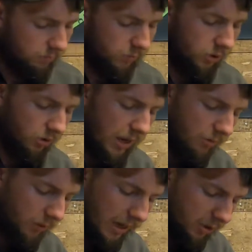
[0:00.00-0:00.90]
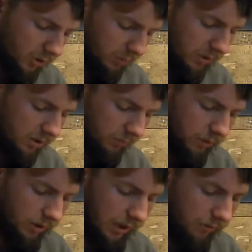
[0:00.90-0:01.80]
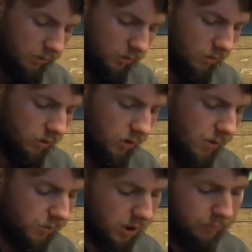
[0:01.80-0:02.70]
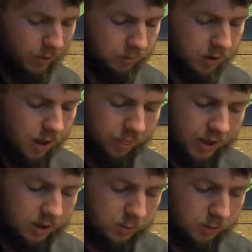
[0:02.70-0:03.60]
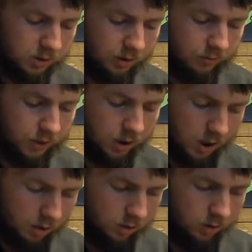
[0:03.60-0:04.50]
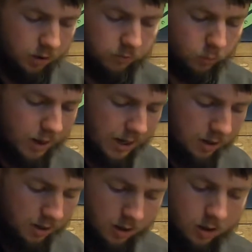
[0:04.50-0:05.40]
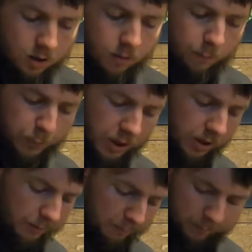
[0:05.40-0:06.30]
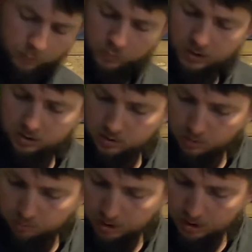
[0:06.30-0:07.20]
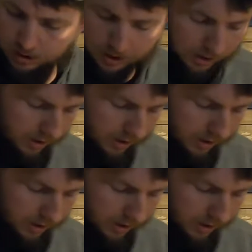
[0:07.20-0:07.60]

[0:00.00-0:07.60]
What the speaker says: So that would actually be something that I would throw on a drop shot. Maybe not that specific color of red, but something